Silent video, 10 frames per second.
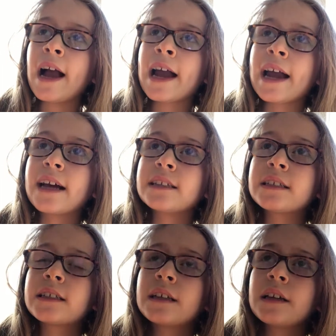
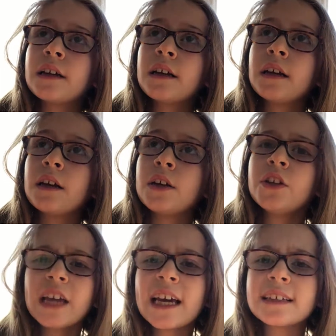And
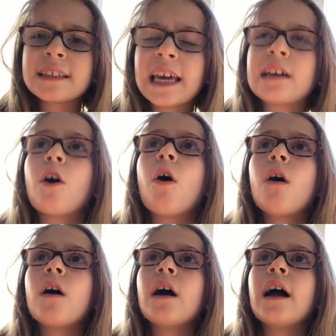you can't take
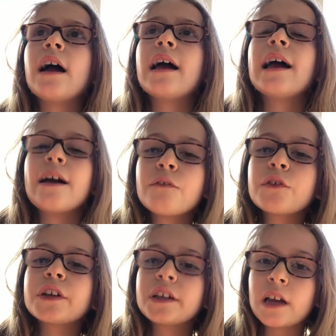
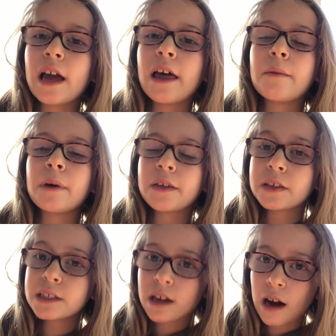and by
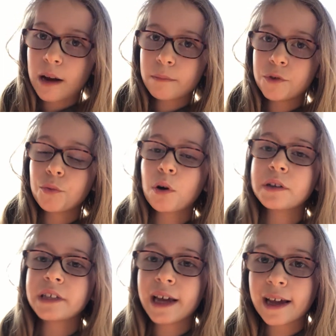this time you
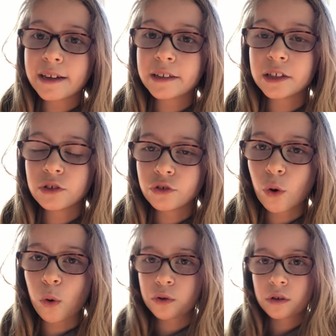are 10 years
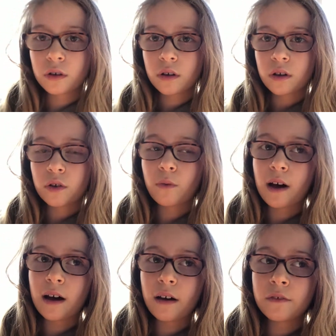old. You
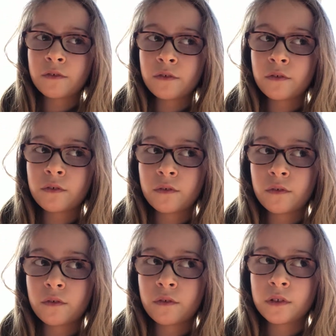have
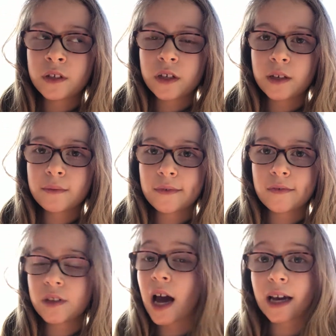10 times
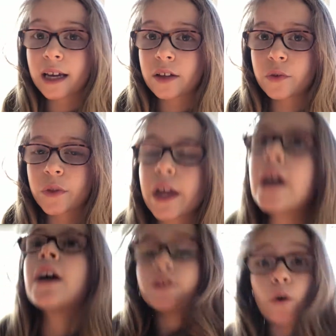50. I can't do that.
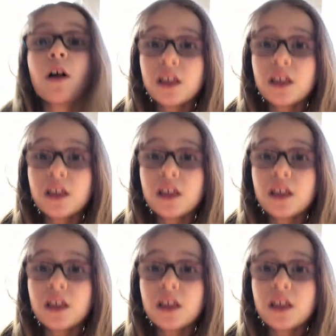So a